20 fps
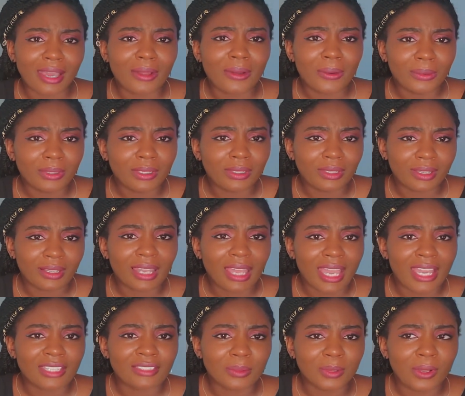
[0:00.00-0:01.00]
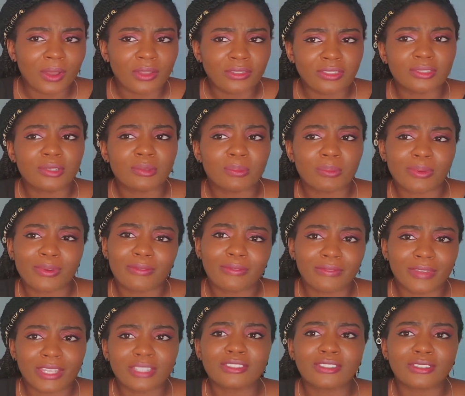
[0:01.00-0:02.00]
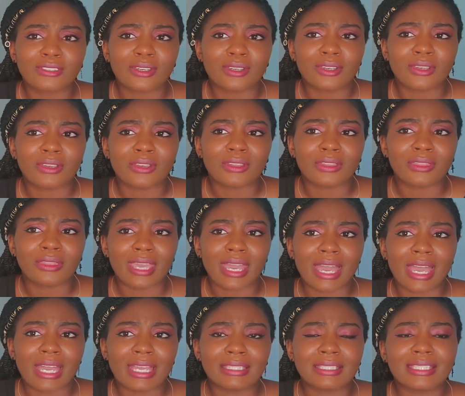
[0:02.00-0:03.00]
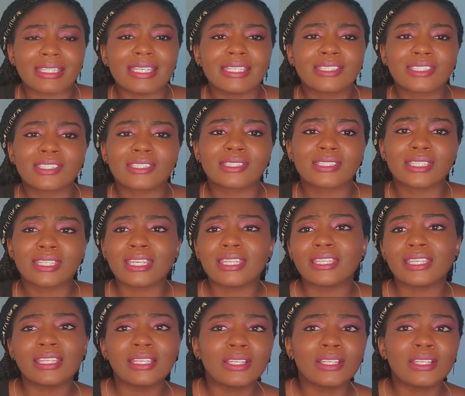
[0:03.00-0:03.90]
not only the class but also the professor that it's it,